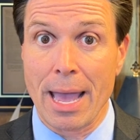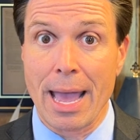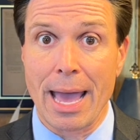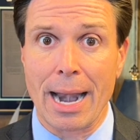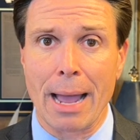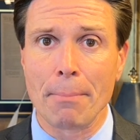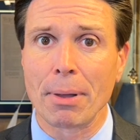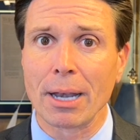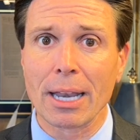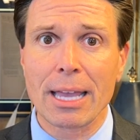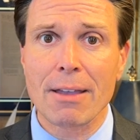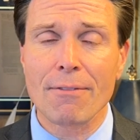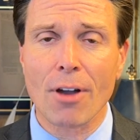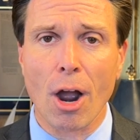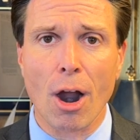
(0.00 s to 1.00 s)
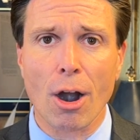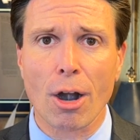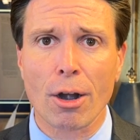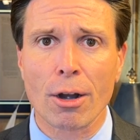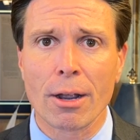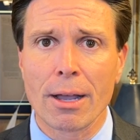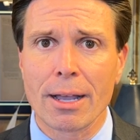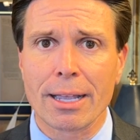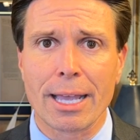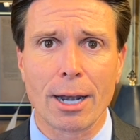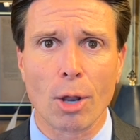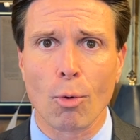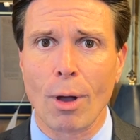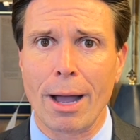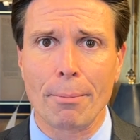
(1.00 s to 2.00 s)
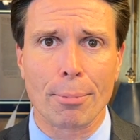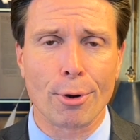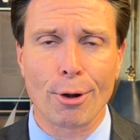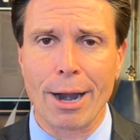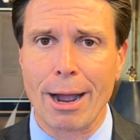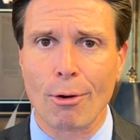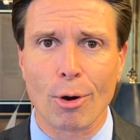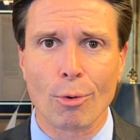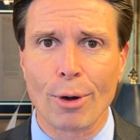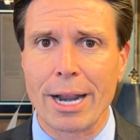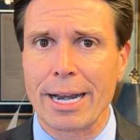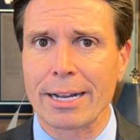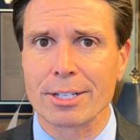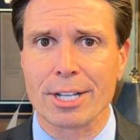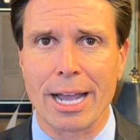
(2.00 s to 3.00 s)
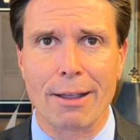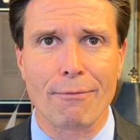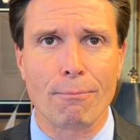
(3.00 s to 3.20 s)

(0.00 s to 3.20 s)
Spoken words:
And I believe our kilowatt per hour rate is like